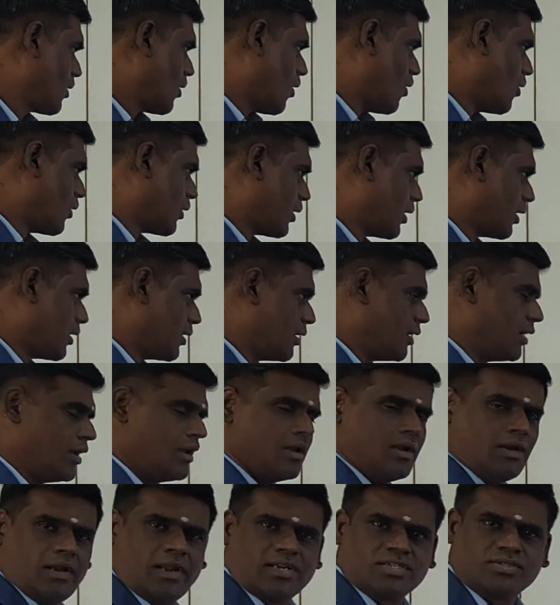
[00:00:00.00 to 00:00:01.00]
Okay,
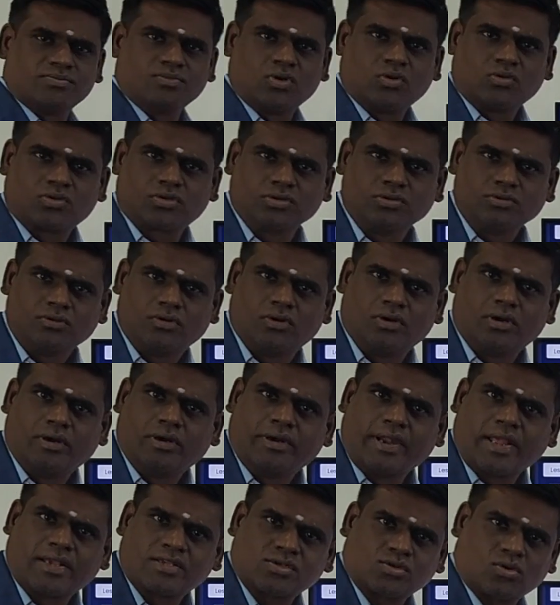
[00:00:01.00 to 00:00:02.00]
let's move to
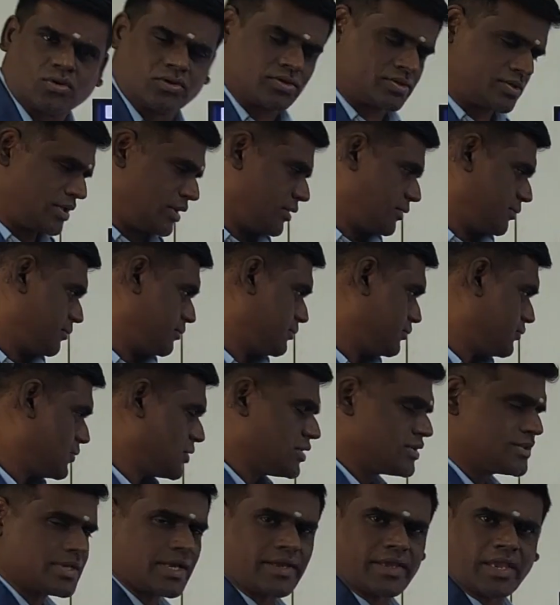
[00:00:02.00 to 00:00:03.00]
next question.
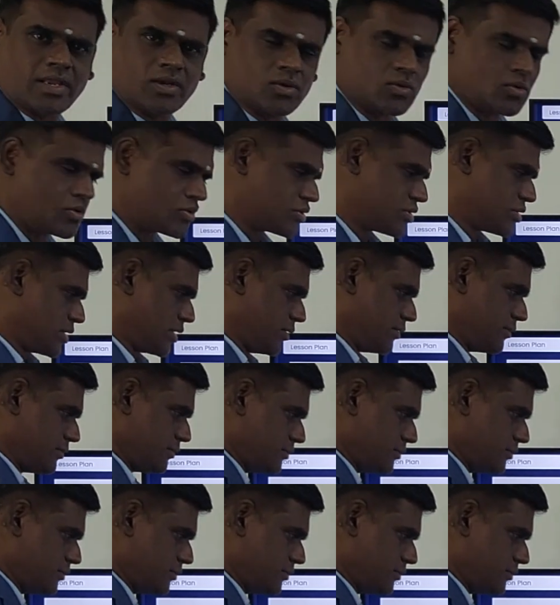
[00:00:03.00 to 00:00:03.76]
Second question.